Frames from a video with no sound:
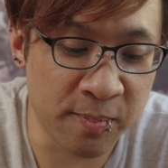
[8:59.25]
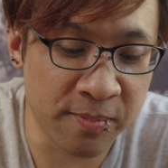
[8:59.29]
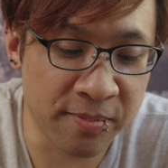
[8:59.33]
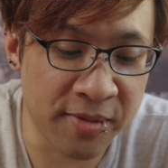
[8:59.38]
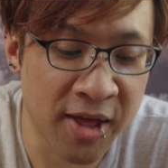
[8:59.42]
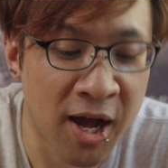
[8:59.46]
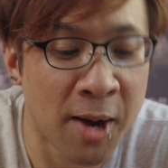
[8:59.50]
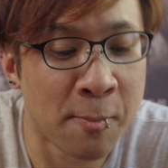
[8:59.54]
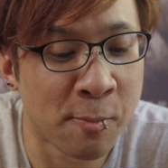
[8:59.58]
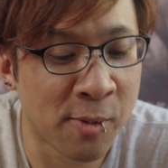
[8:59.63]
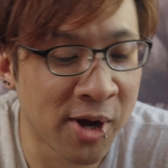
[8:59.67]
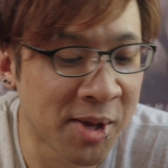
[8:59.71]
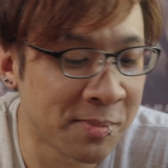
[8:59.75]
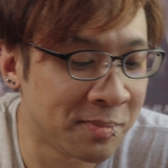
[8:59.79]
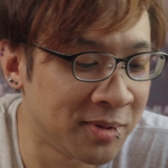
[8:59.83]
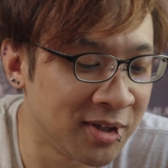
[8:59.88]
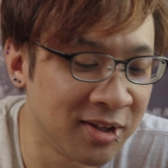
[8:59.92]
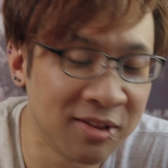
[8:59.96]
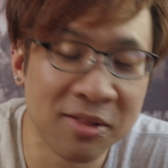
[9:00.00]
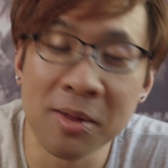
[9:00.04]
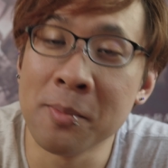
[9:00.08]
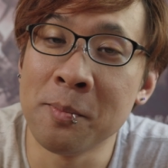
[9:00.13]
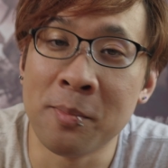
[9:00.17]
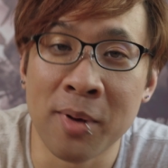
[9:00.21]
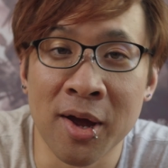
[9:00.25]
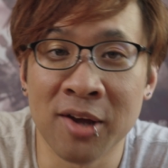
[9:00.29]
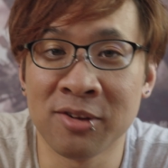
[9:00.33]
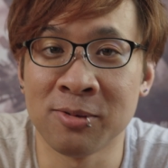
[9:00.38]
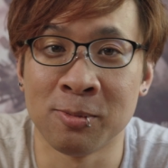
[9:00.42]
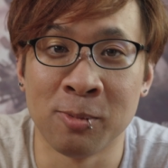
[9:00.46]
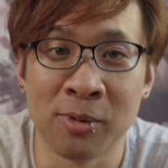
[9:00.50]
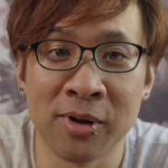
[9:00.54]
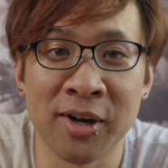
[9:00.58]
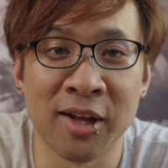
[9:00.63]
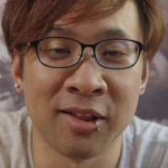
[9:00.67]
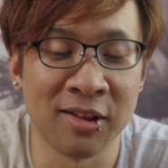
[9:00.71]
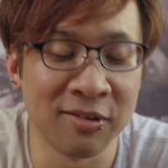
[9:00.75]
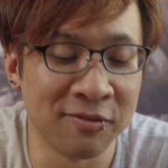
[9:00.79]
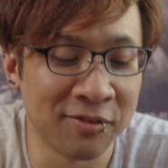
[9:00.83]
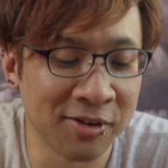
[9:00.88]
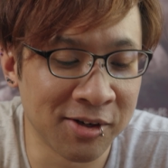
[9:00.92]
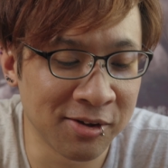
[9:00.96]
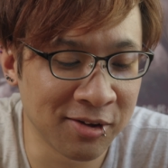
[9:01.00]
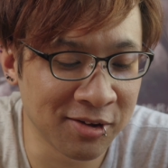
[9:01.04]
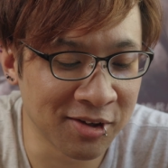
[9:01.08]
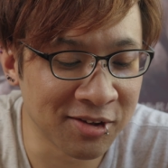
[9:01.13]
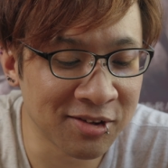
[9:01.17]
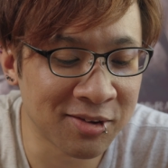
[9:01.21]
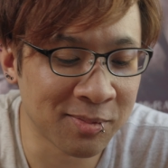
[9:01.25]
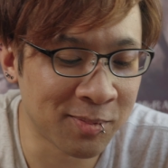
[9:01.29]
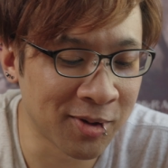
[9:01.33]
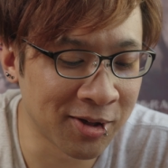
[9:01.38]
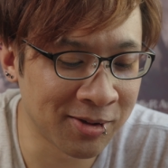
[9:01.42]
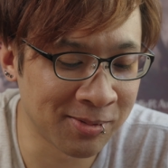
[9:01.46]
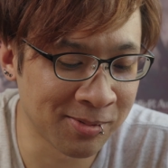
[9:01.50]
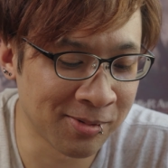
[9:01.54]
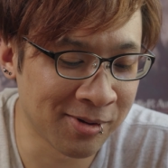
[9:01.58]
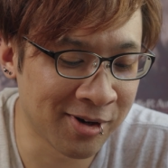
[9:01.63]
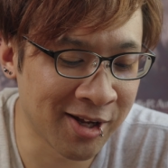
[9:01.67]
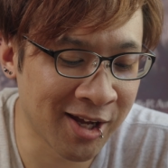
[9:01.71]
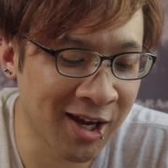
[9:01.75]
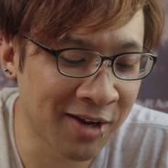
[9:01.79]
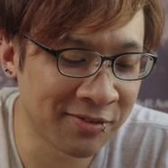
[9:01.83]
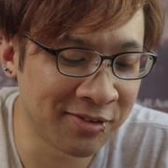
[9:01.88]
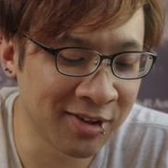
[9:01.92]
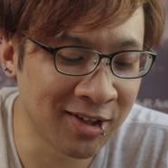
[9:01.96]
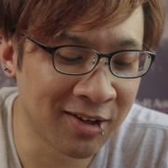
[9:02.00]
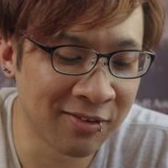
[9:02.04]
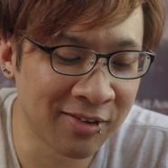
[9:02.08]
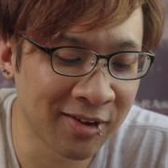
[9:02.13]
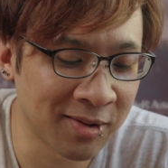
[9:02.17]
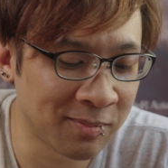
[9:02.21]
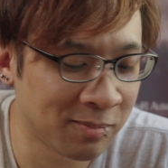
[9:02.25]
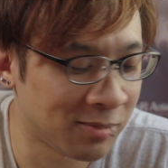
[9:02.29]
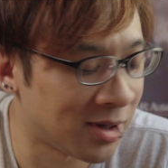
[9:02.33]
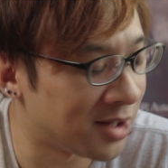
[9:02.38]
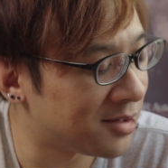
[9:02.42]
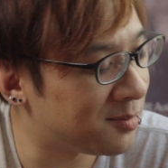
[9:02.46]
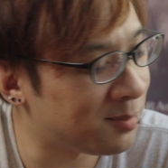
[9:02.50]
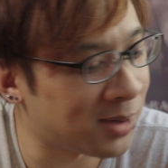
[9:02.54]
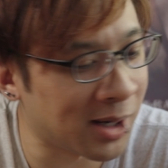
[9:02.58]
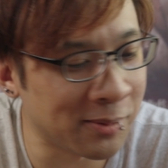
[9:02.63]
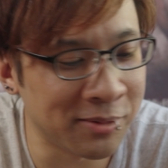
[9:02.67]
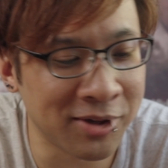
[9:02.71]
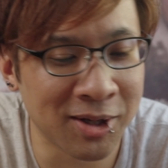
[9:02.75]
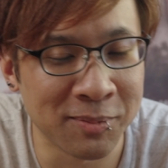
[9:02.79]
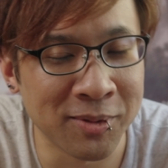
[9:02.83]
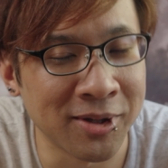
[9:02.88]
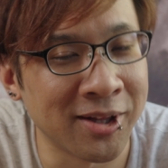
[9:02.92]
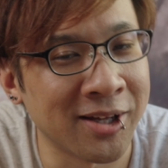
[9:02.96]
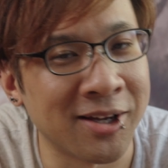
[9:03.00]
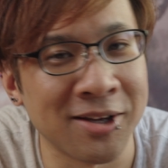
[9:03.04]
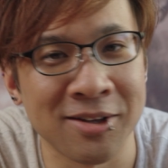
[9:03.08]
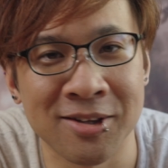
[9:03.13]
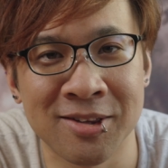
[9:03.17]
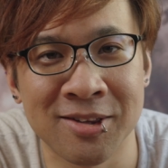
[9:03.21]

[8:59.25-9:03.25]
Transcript: That might be the best one. I think vanilla is the best one. I have to give that. That's probably going to be like a